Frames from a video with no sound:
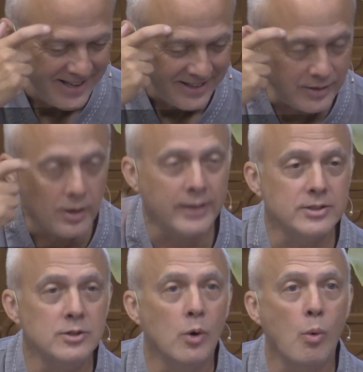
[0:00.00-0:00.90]
You
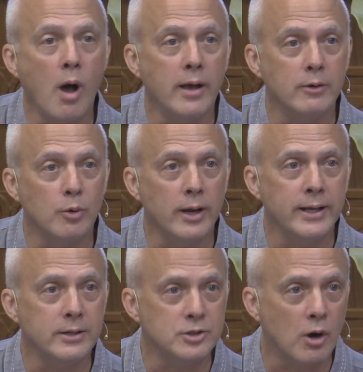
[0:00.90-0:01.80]
guys know why it
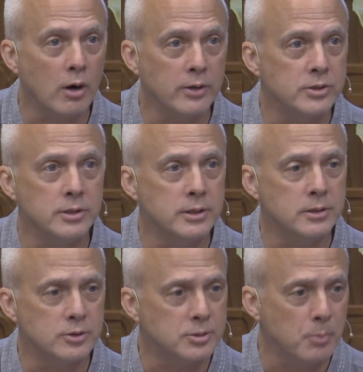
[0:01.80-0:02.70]
rained as hard as it did
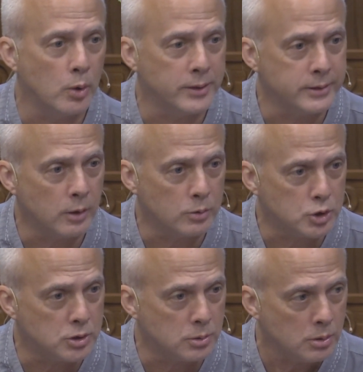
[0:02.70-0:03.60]
this morning,
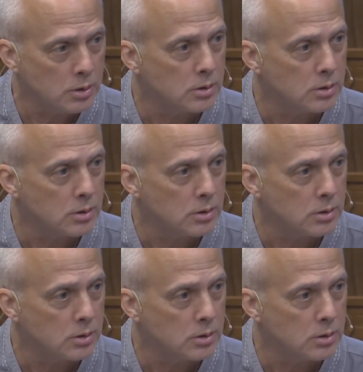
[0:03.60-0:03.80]
don't you?